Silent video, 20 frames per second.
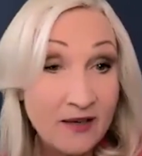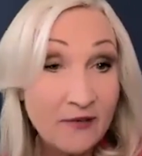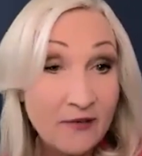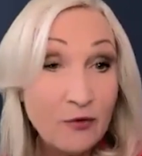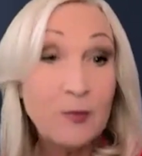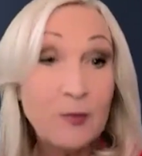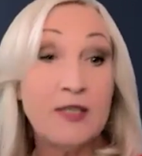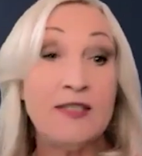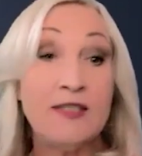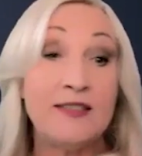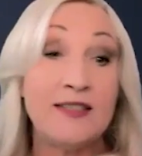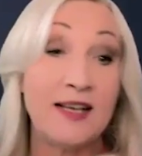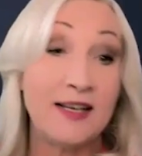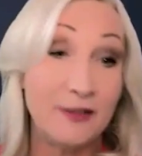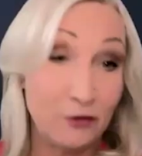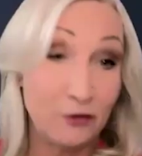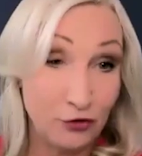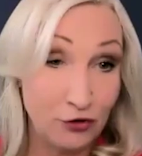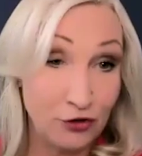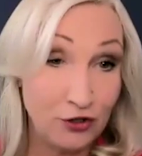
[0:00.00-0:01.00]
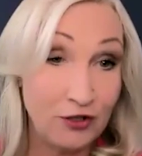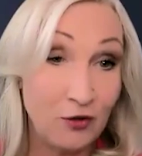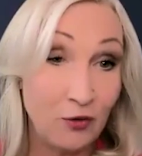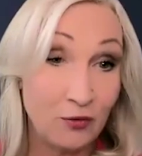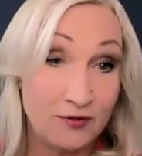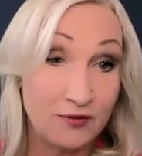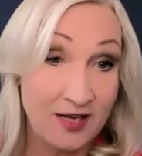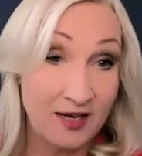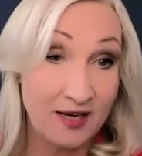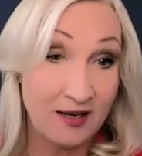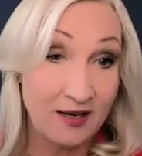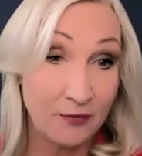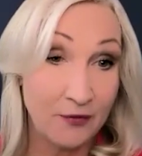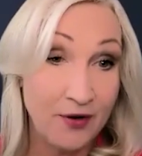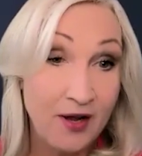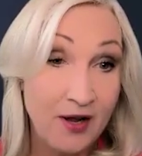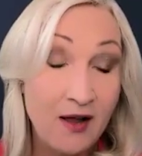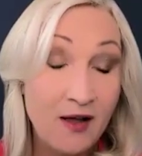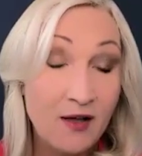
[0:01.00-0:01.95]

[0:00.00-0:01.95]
Everybody's energy goes down.